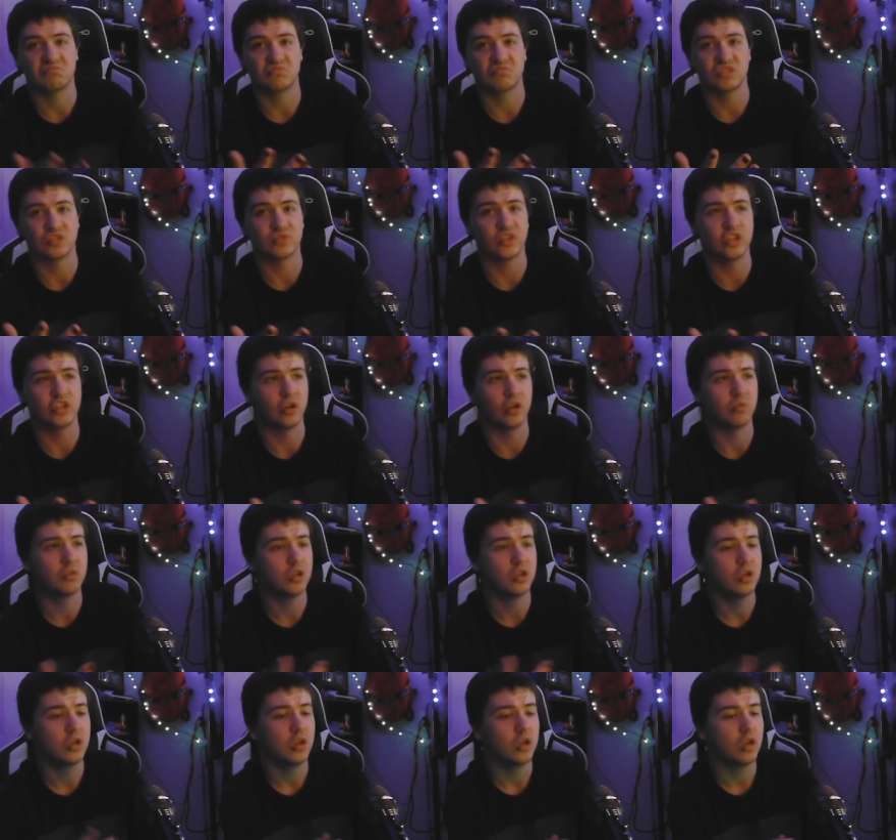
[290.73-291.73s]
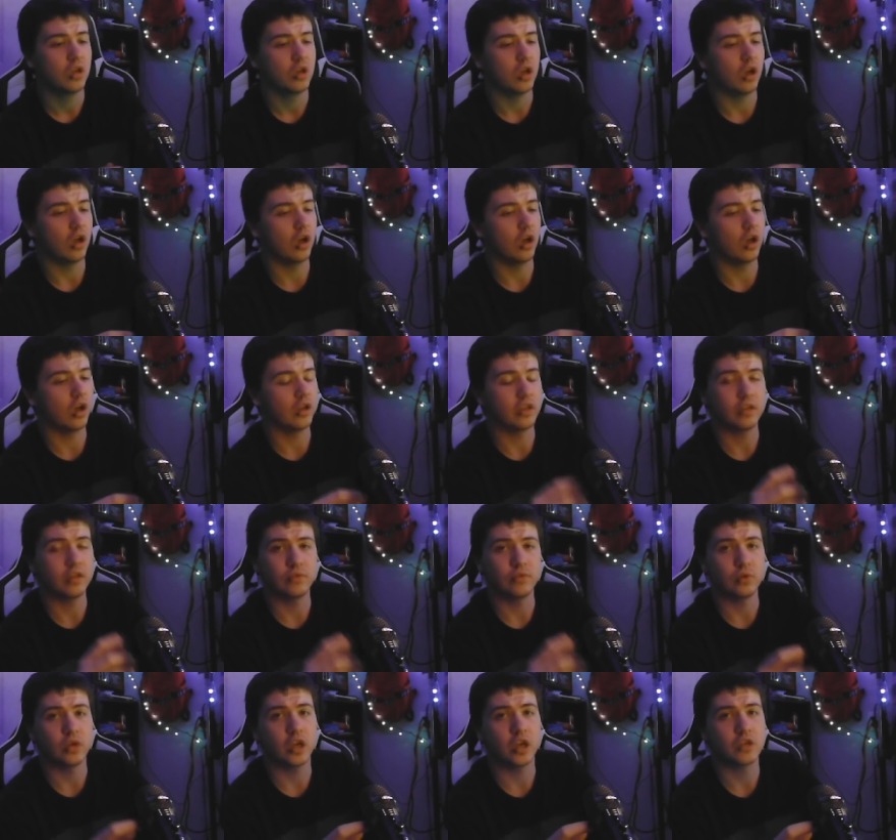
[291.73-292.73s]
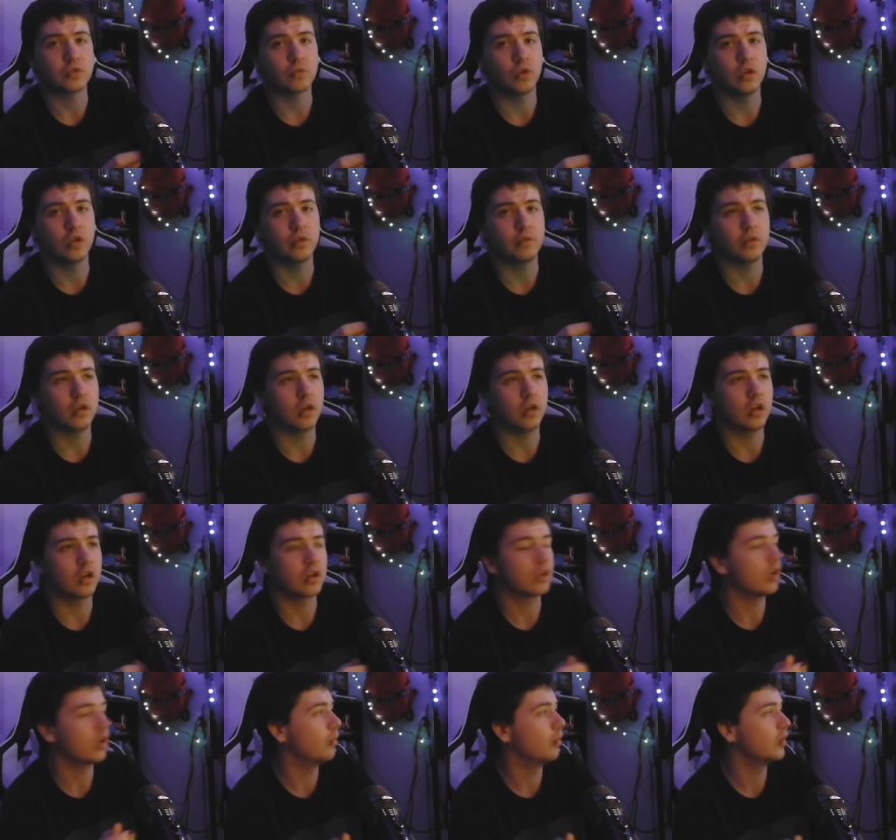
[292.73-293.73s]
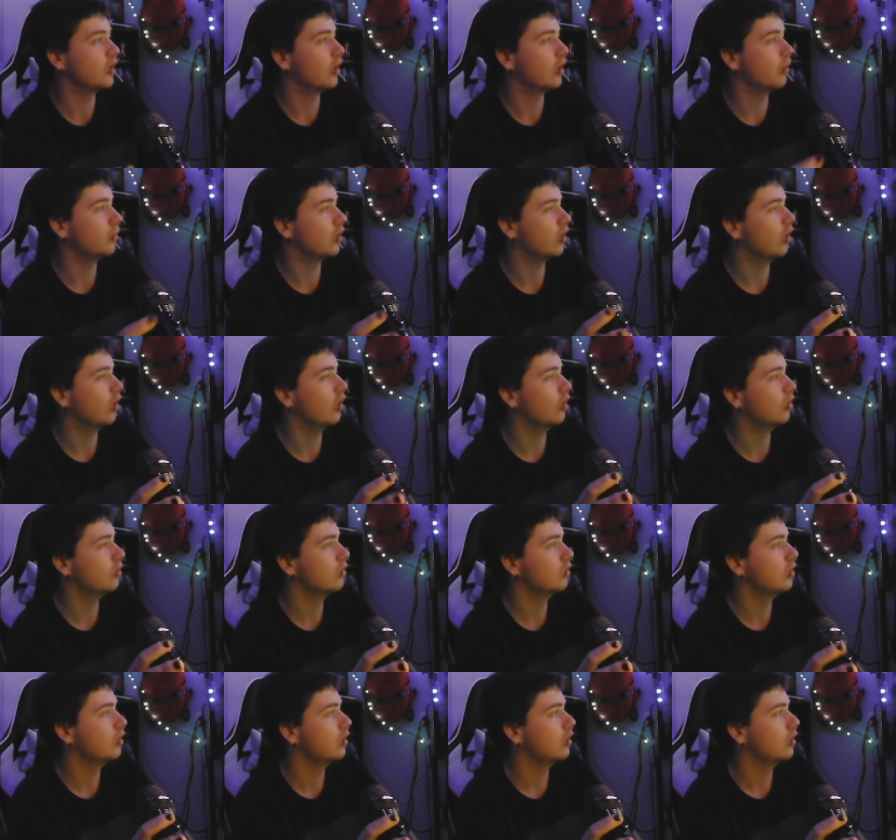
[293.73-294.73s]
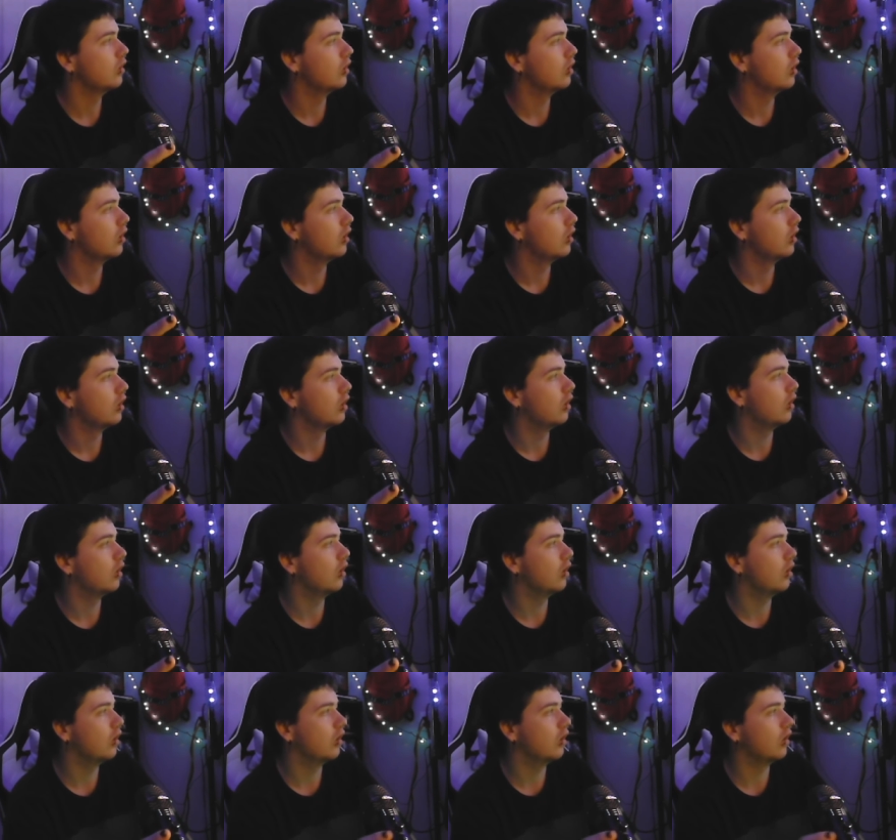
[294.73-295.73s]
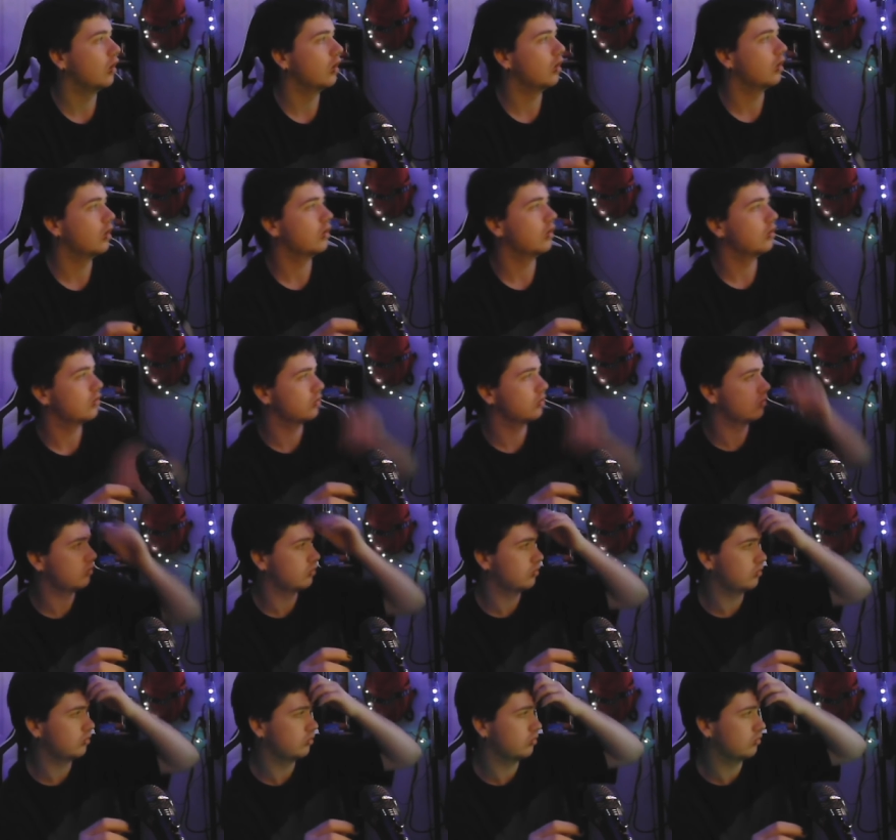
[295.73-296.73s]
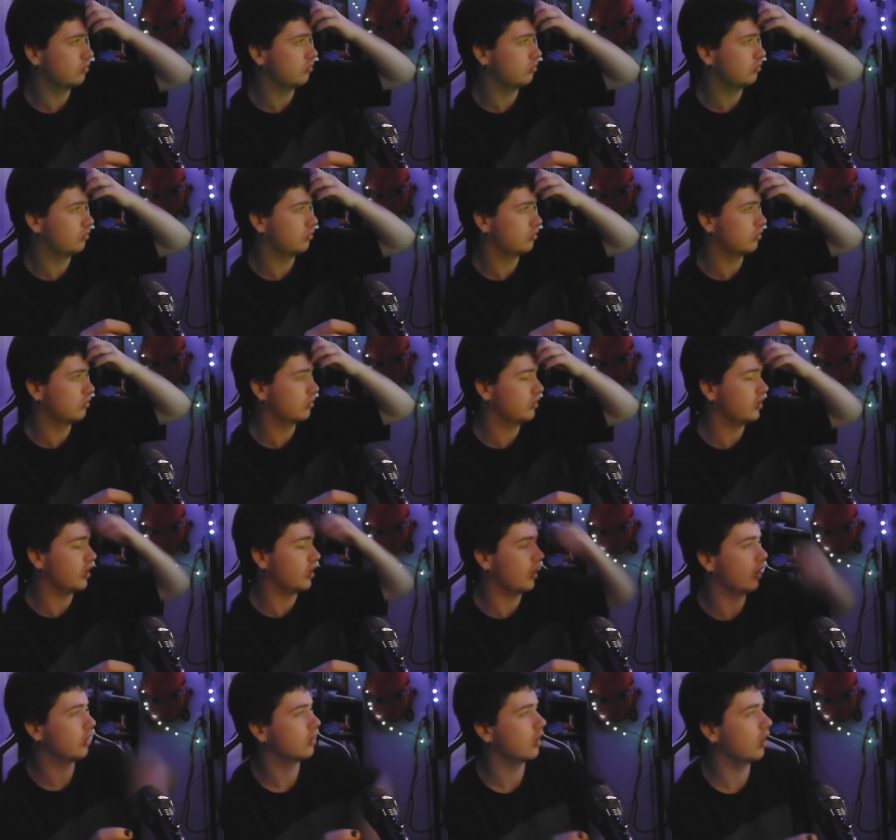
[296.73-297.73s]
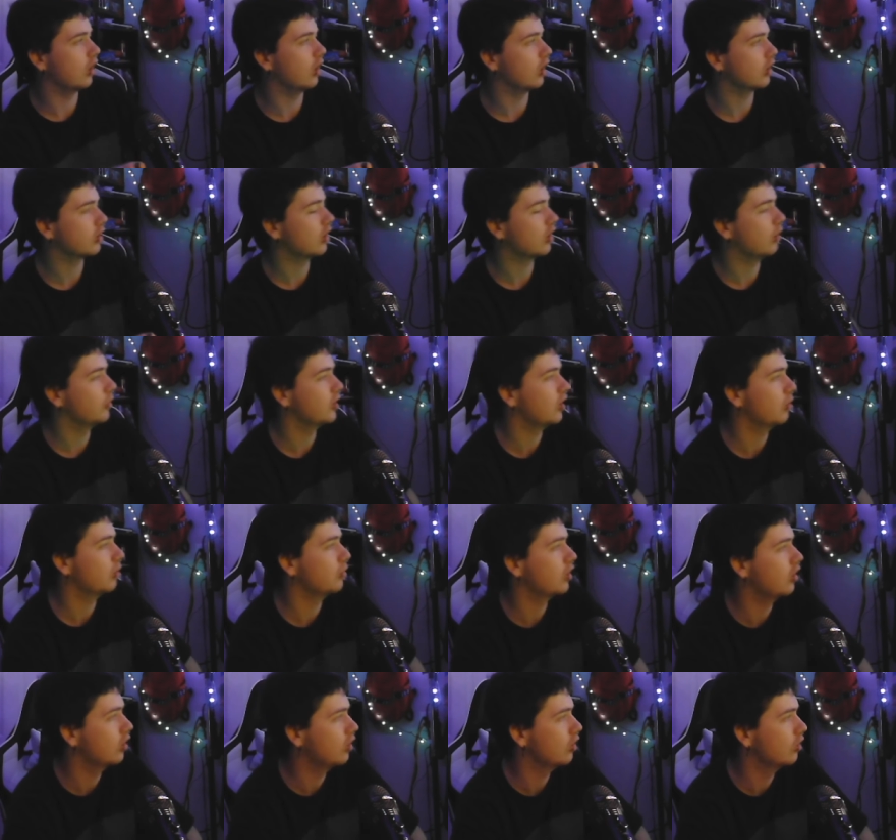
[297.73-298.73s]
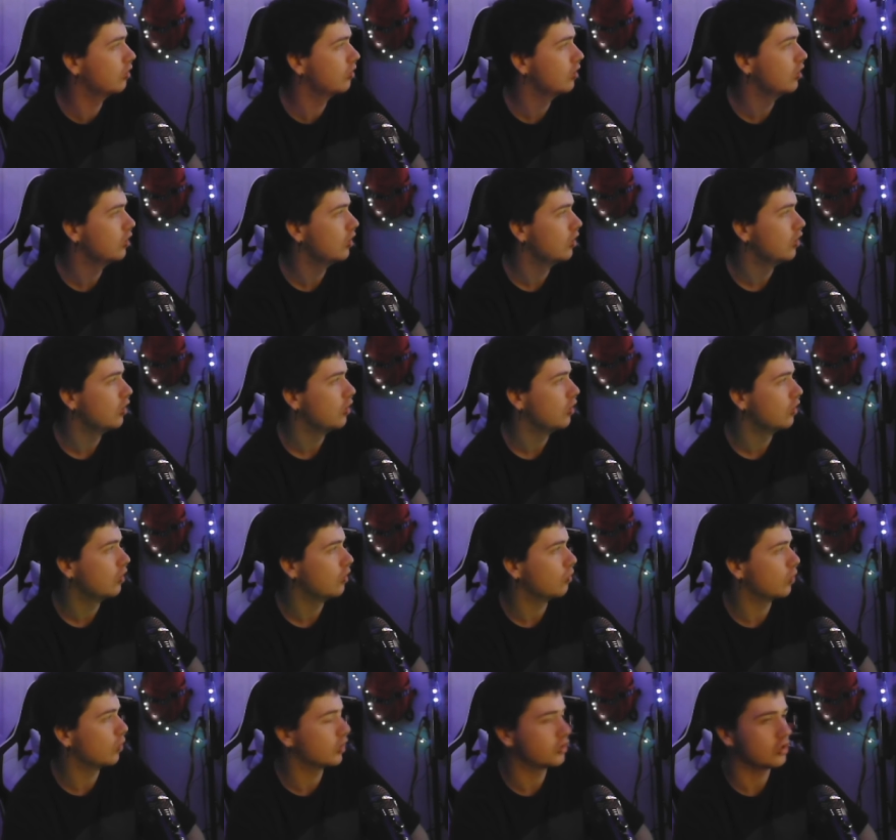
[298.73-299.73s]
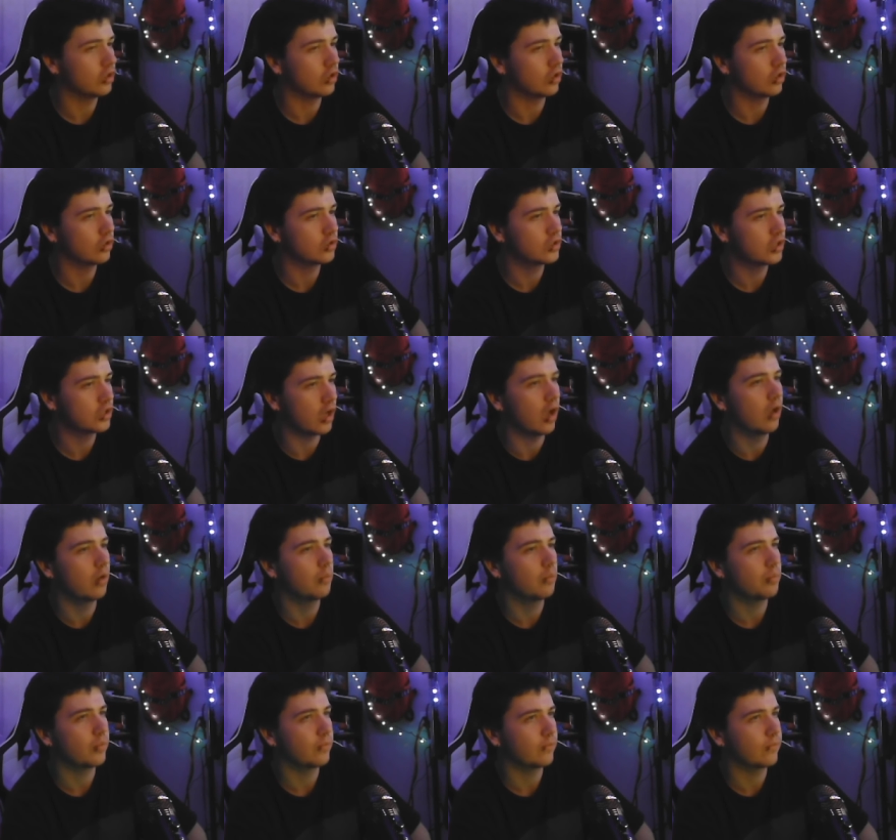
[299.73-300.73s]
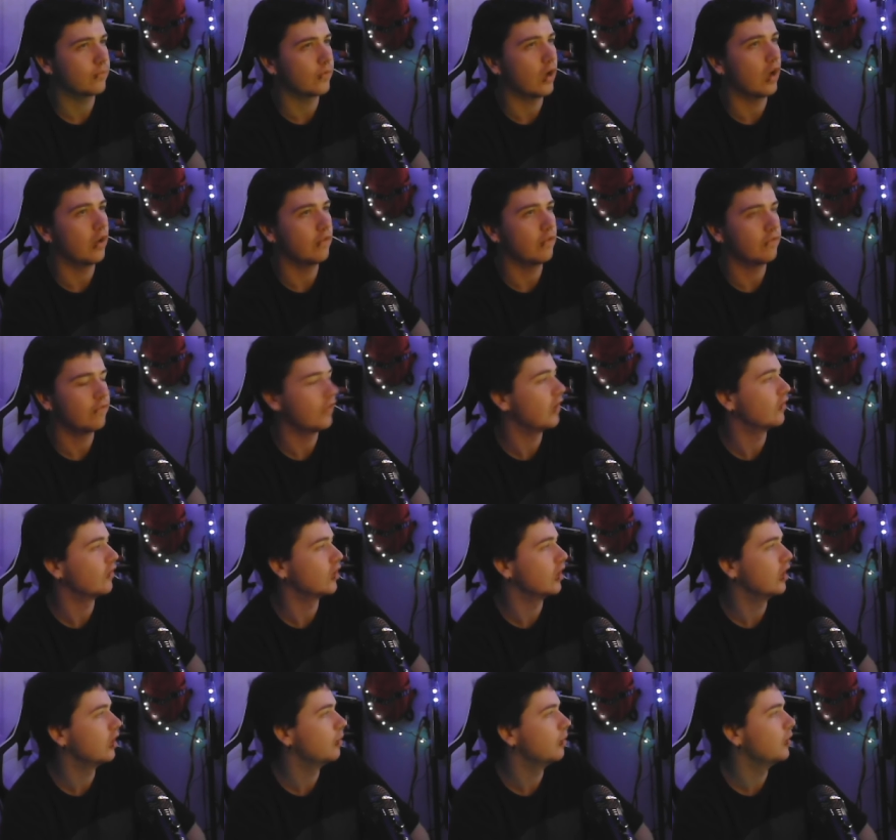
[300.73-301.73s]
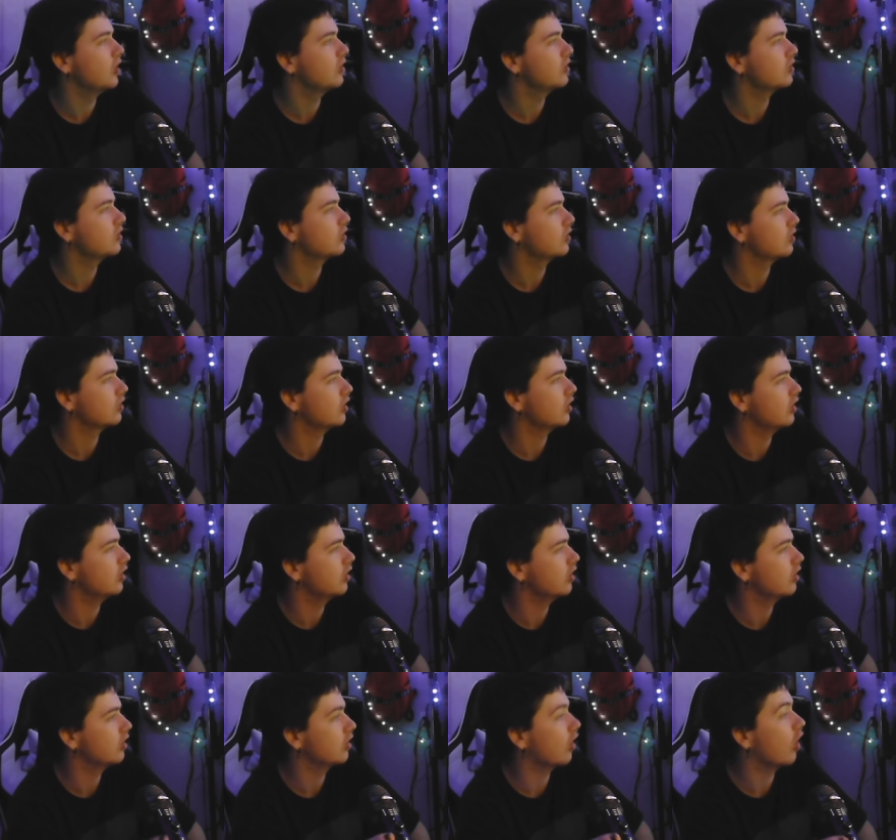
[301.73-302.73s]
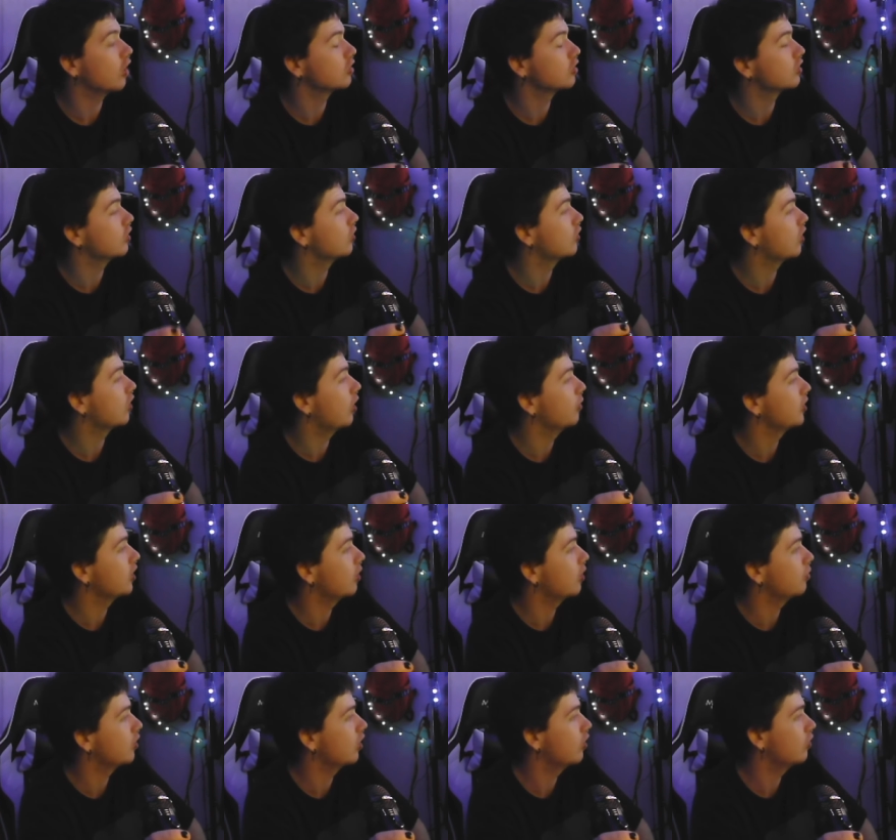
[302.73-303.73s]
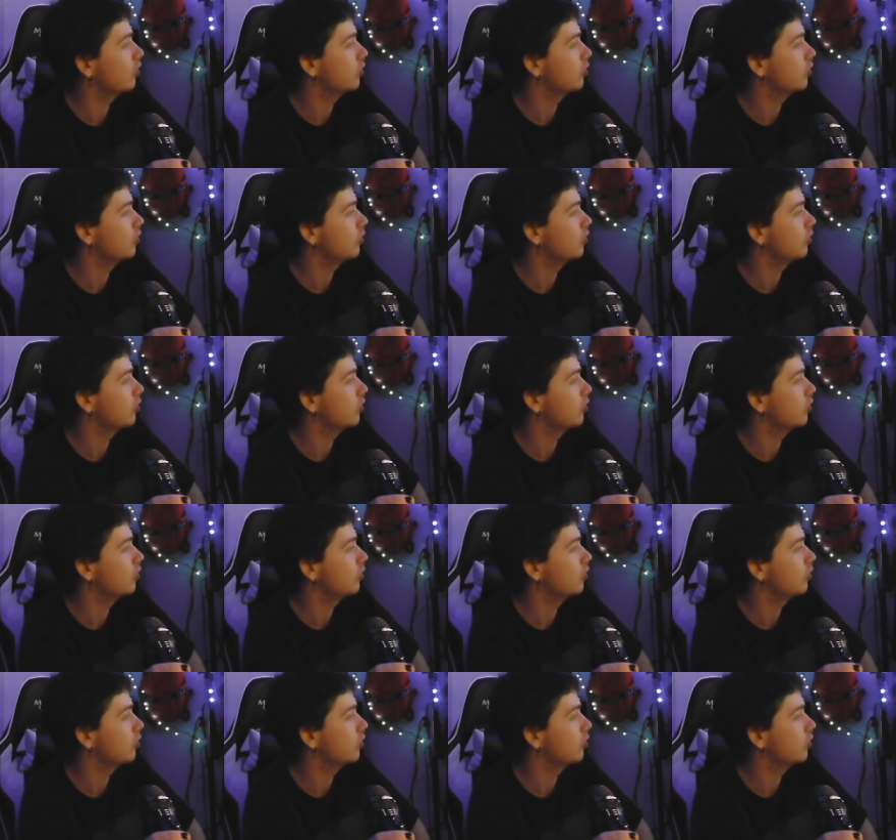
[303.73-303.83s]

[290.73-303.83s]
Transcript: this video. If you guys want, comment down below. Comment down below what's your top 5 favorite animes. Also comment down below